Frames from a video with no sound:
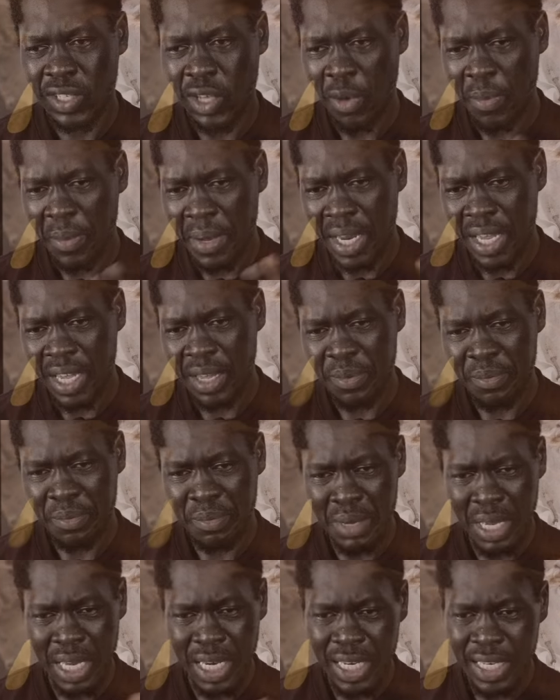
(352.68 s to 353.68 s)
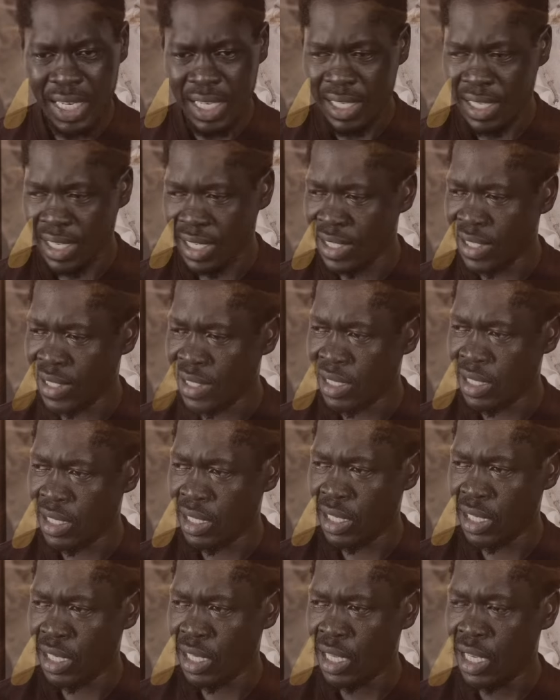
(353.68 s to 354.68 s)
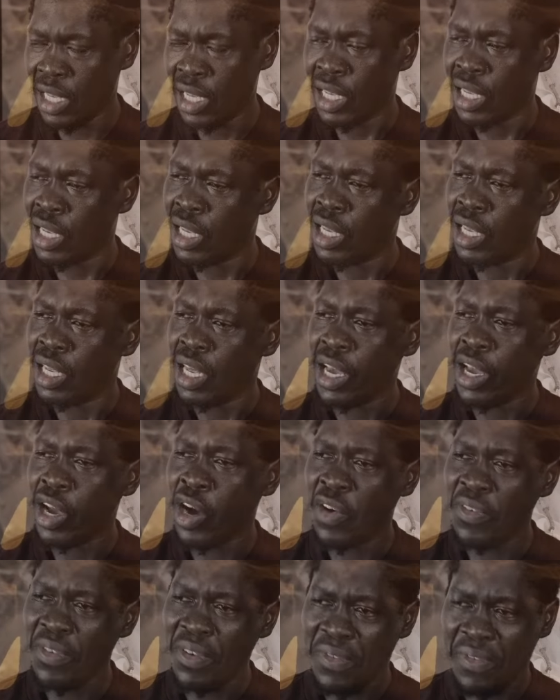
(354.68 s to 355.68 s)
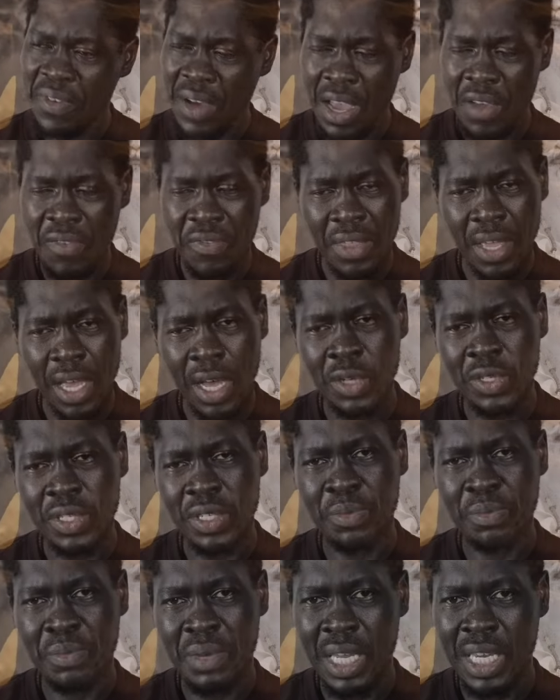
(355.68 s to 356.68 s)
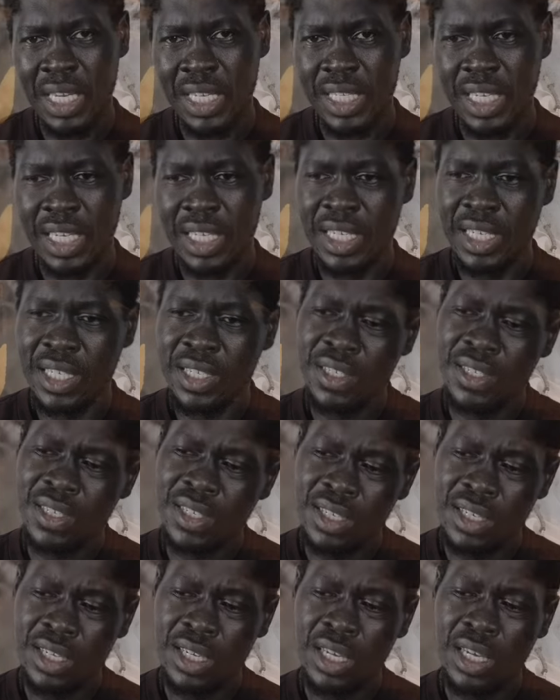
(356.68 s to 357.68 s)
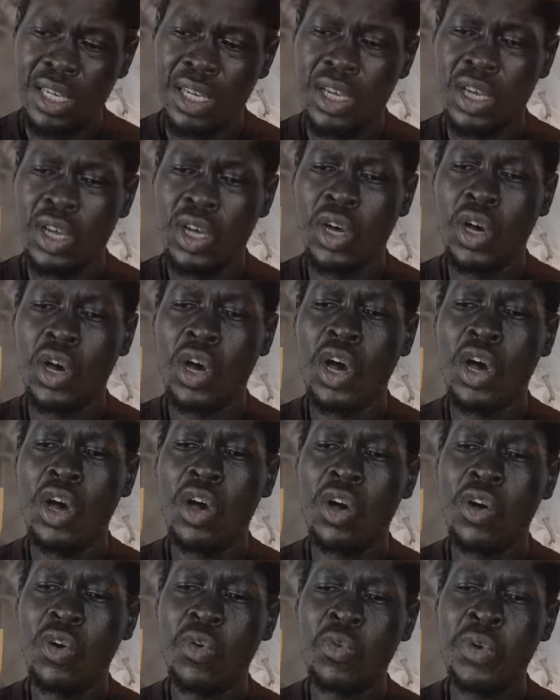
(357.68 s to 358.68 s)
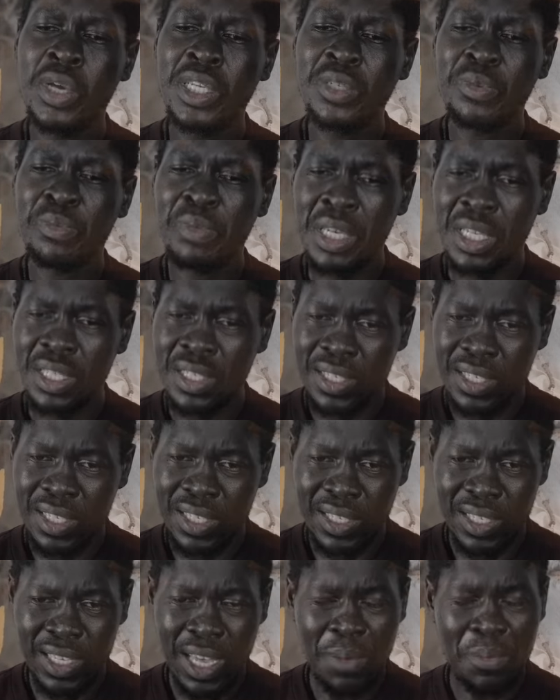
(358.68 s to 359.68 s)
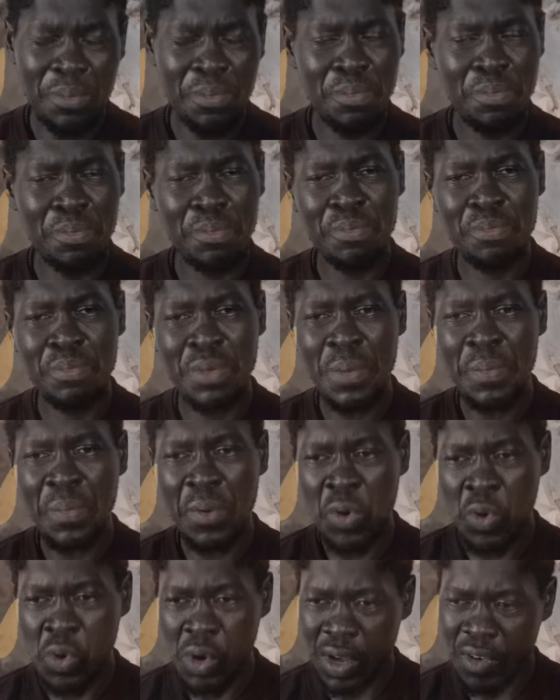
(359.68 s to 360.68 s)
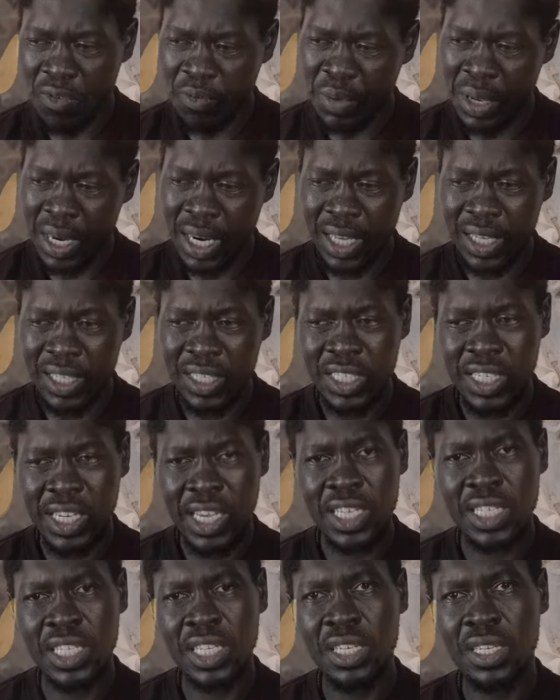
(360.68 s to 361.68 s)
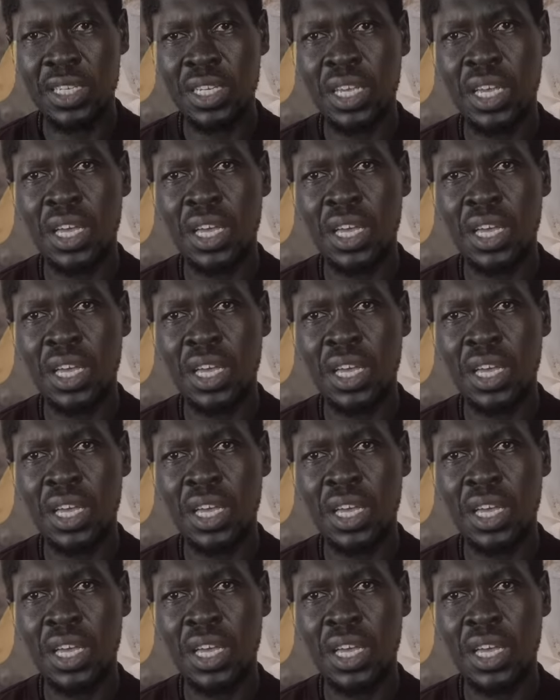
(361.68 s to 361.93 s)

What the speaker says: many meditators, over 5,000 meditators, which means some people who have been initiated